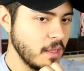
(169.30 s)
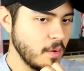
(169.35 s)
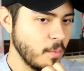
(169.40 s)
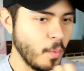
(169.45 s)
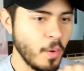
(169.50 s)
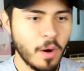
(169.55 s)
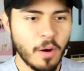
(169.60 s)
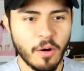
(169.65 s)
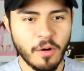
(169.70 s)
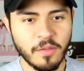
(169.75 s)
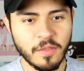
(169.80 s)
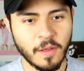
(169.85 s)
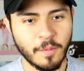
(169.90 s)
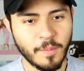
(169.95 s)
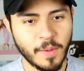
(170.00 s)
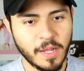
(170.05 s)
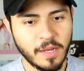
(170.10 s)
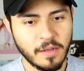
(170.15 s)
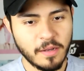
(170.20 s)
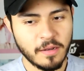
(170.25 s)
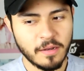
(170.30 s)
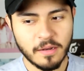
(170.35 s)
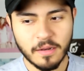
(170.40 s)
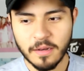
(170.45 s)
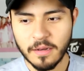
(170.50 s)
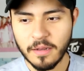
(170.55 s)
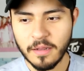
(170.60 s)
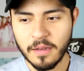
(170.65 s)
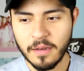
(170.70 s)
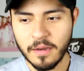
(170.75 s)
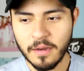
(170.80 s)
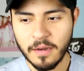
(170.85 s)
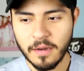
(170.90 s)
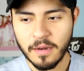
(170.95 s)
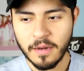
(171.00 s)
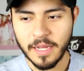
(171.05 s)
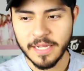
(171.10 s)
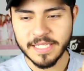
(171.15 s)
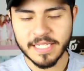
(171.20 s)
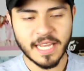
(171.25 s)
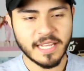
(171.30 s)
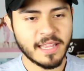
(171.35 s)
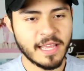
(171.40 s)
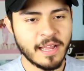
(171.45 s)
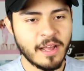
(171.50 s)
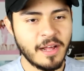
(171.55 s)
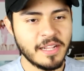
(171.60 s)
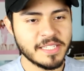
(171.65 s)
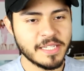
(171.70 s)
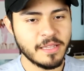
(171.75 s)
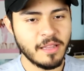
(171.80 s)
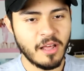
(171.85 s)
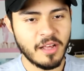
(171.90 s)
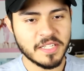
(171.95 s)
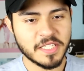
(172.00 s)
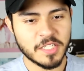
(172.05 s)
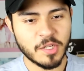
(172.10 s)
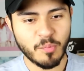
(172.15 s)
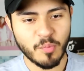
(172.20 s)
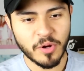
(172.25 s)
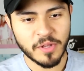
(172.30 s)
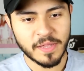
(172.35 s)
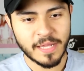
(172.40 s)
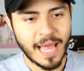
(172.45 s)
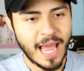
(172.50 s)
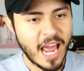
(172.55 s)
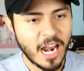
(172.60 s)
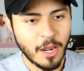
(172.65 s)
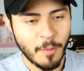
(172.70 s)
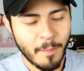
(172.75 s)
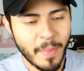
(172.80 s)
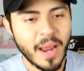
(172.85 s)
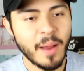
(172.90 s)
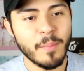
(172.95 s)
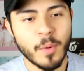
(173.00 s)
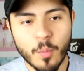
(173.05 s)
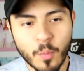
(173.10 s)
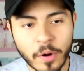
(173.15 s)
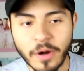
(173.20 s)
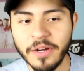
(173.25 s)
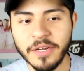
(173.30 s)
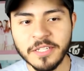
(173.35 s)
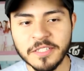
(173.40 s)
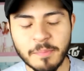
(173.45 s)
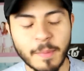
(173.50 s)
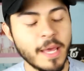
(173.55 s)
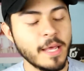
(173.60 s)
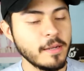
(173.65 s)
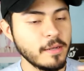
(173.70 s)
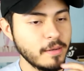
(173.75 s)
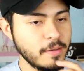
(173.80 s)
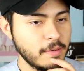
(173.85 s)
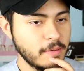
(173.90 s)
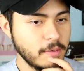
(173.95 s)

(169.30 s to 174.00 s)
Where are they, man? It's like they got lost somewhere in the Alabama woods, man.